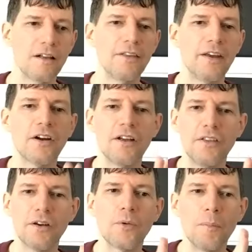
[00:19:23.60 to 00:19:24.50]
there
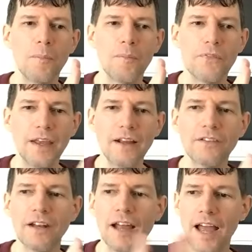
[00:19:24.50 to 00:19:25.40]
there were
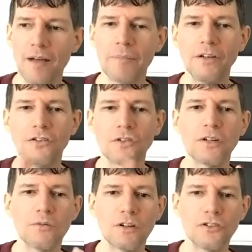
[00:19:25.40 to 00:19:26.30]
things that happened
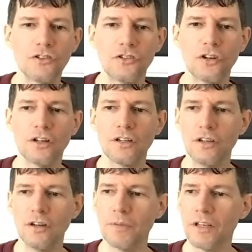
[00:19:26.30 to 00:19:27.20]
during Rosh Hashanah,
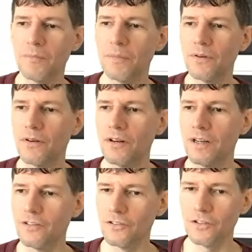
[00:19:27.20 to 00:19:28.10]
Yom Kippur,
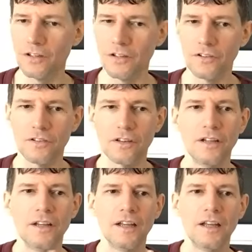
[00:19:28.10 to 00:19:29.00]
and Sukkot
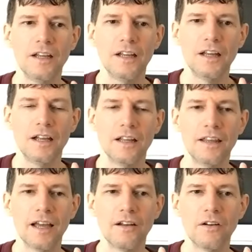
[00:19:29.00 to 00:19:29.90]

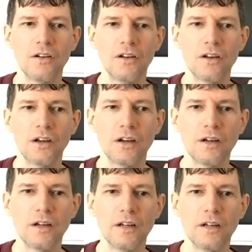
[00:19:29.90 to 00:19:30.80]
that
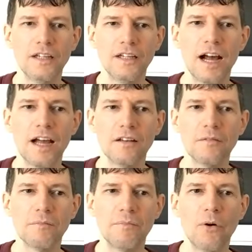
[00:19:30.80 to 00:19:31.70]
did not
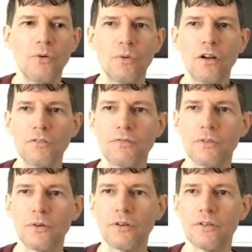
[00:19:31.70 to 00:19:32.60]
bode well
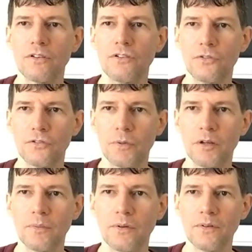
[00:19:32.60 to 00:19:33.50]
for the Jewish
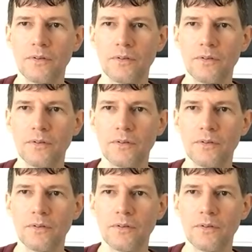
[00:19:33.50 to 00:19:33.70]
people.